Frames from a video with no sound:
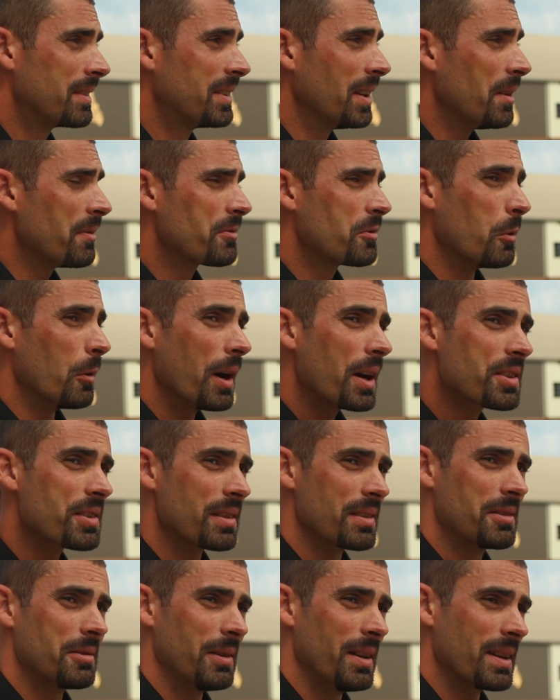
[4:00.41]
tough
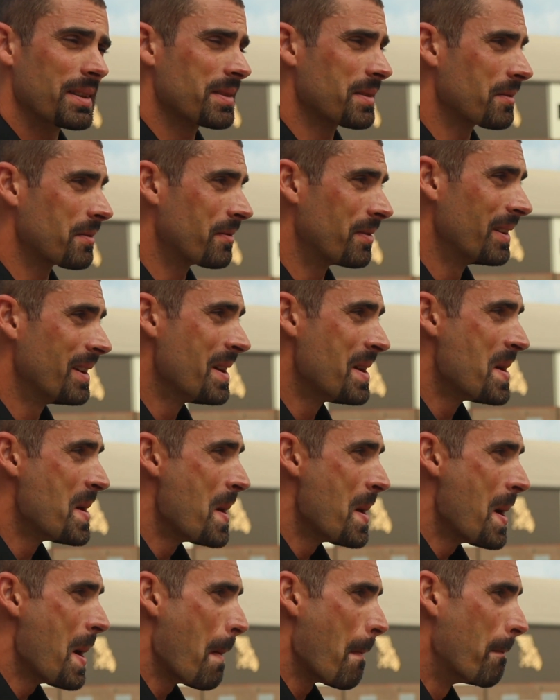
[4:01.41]
question to answer,
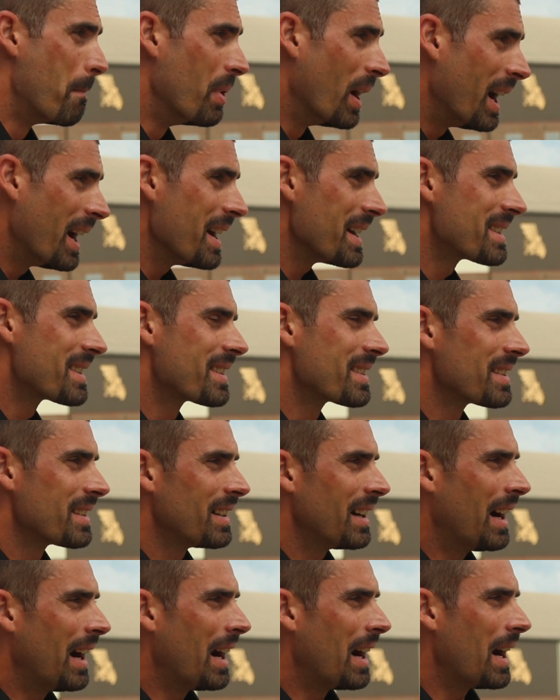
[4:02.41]
but
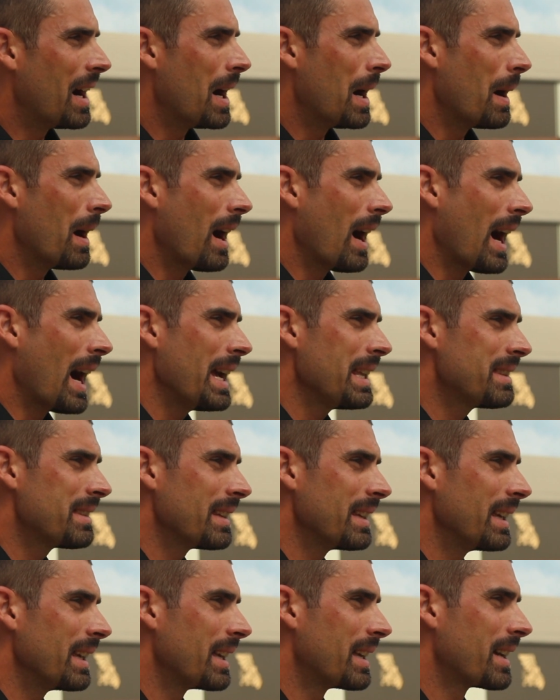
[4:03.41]
I
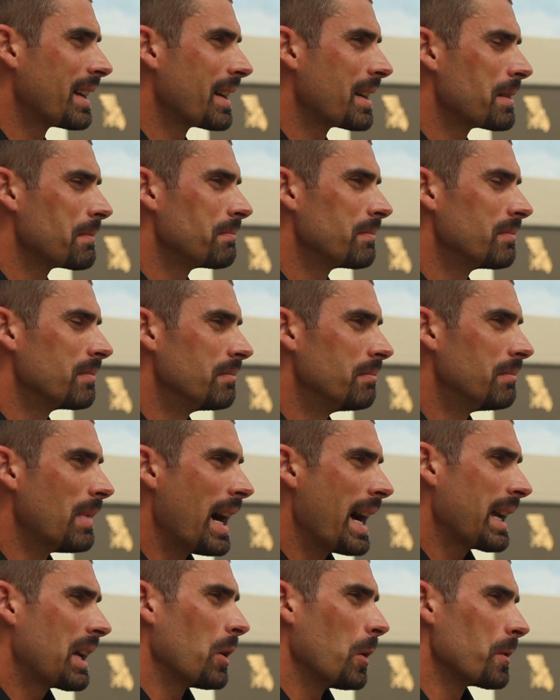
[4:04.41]
think
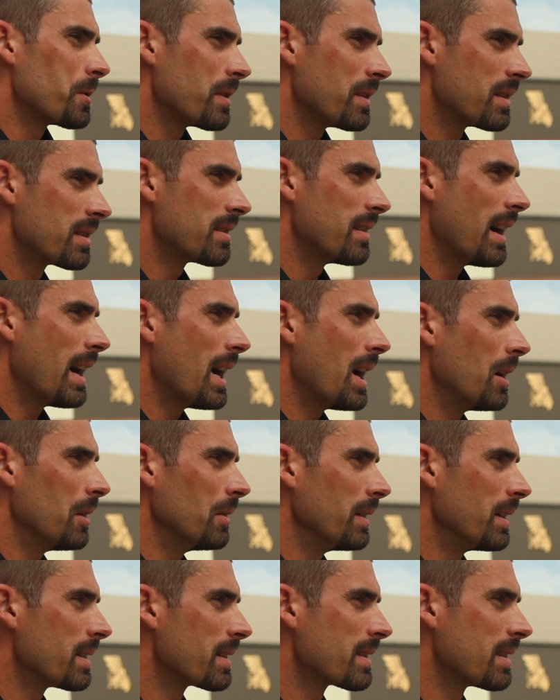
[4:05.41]
my coaching
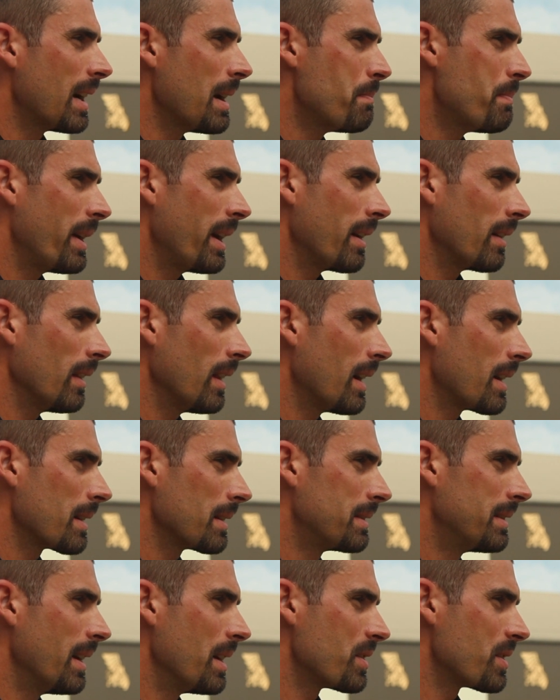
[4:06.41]
style is I pay a lot
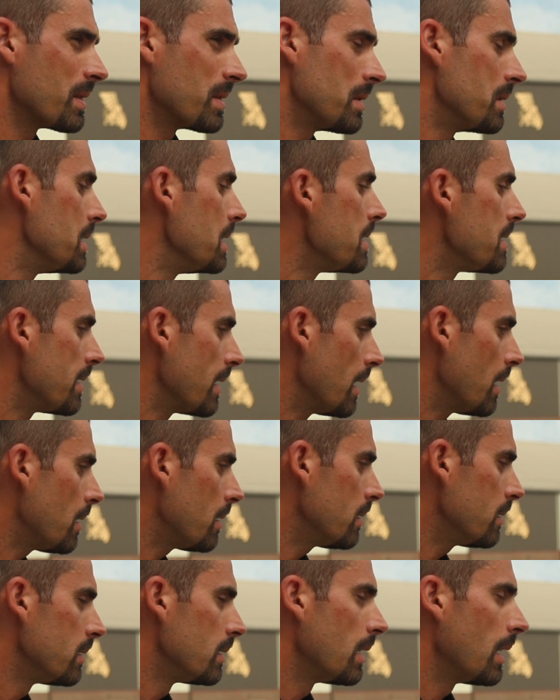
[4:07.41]
of attention to
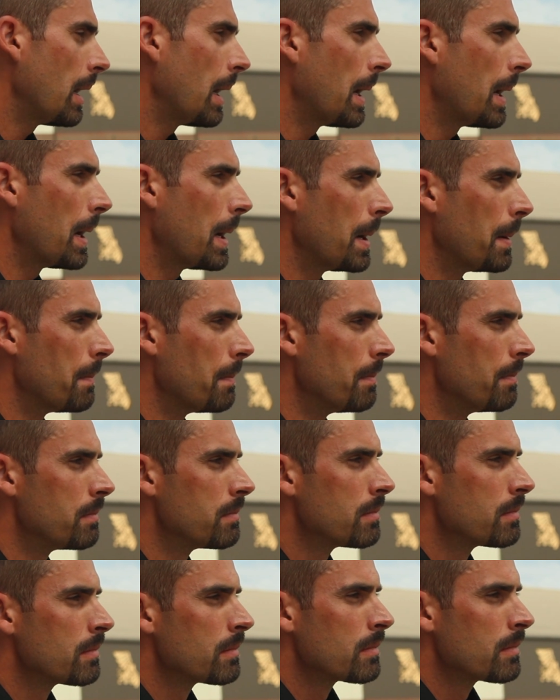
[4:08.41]
detail.
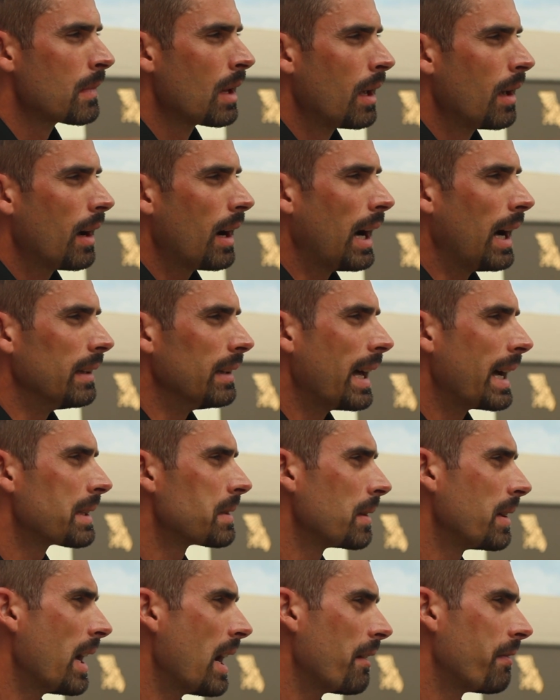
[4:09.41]
I like
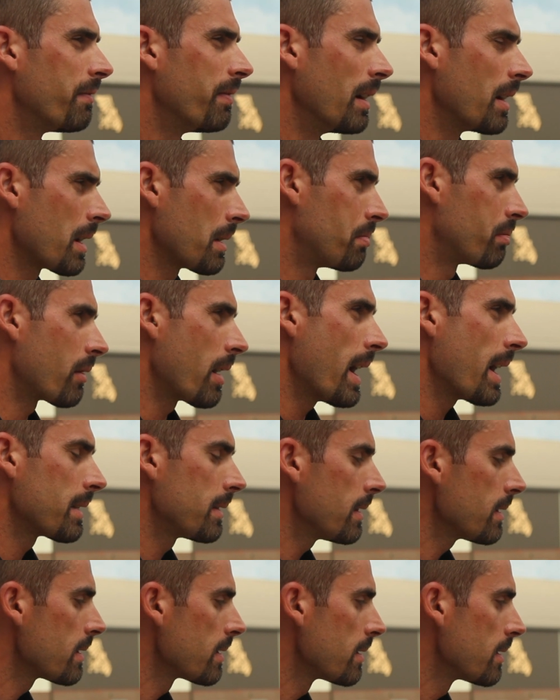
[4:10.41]
to have fun at
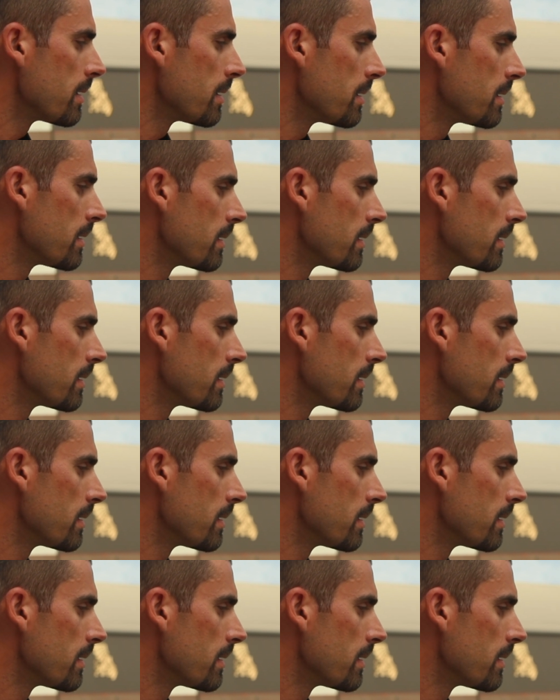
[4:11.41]
practice,